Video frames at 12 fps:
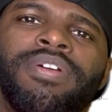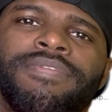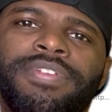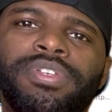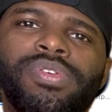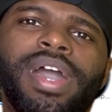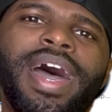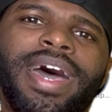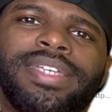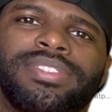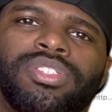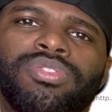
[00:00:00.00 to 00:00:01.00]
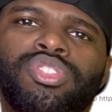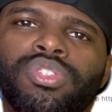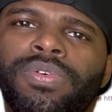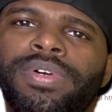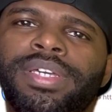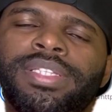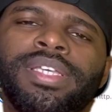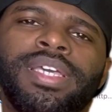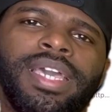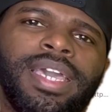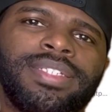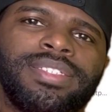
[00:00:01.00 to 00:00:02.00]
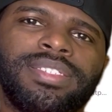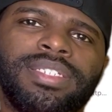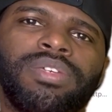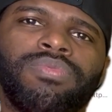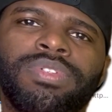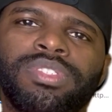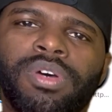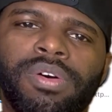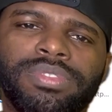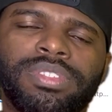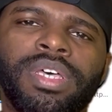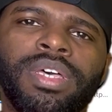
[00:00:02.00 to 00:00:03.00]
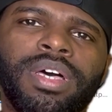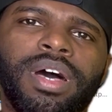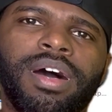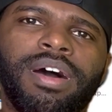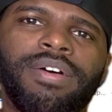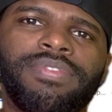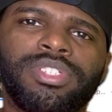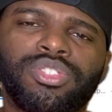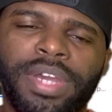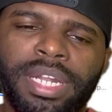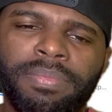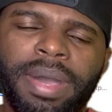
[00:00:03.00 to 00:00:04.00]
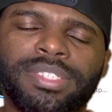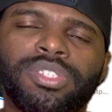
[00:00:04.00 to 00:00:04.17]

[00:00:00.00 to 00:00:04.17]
for you guys to join and see the results of the trading bot.